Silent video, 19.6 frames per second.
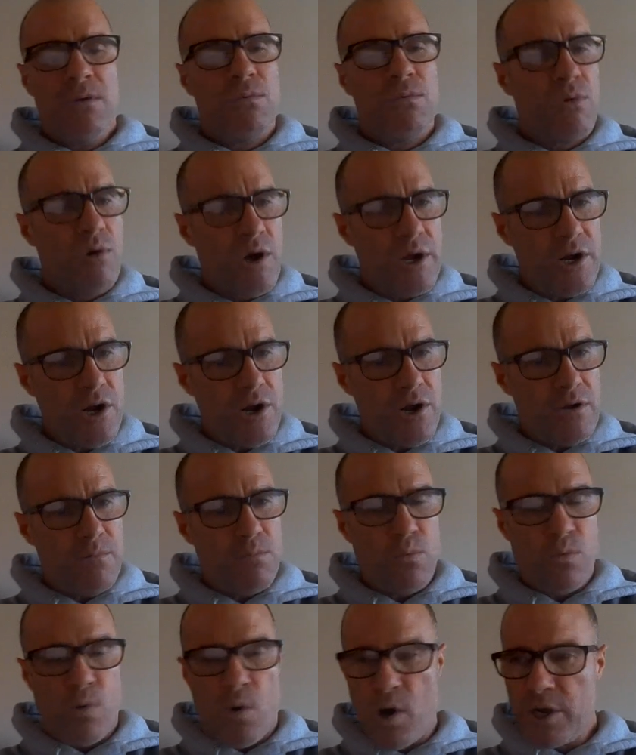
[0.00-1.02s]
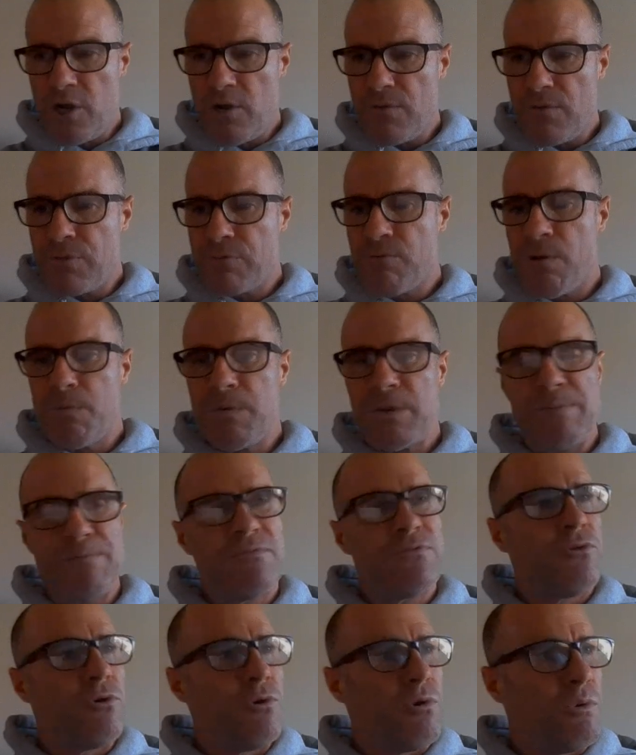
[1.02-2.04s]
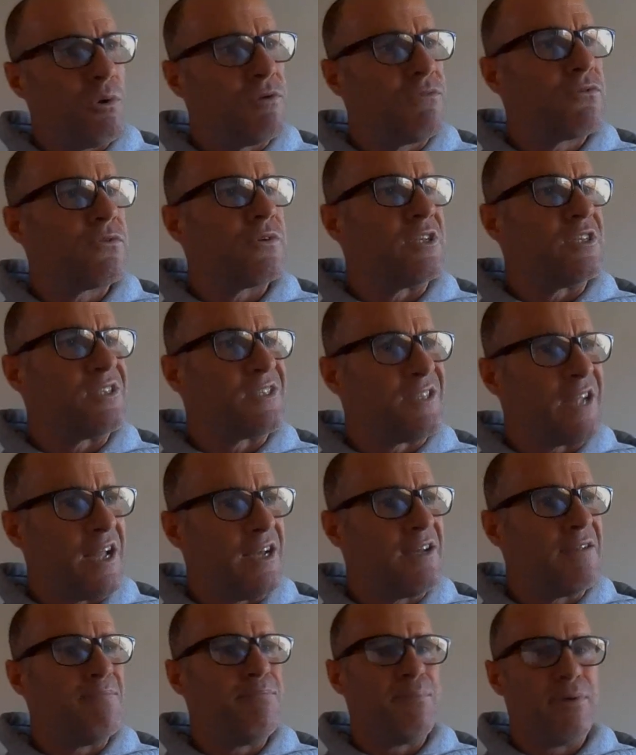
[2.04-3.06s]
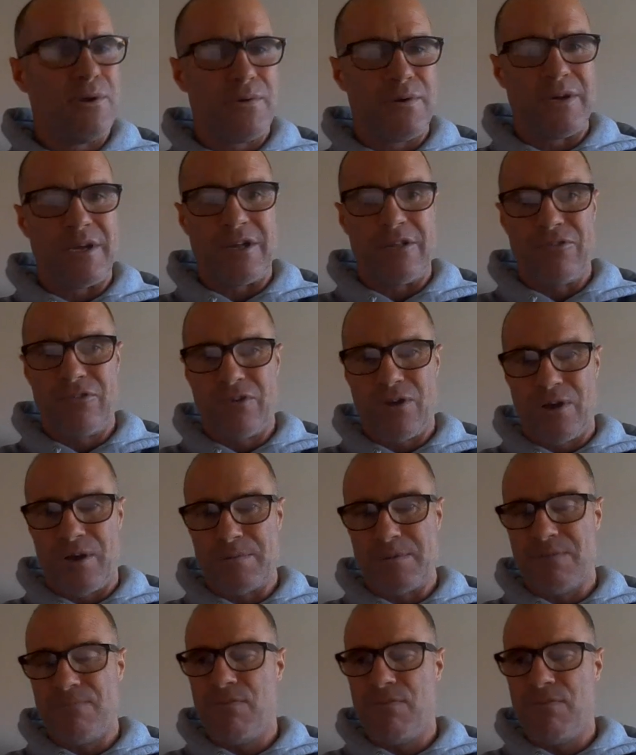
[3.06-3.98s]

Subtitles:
Why not? Why not throw him forward for extended period times?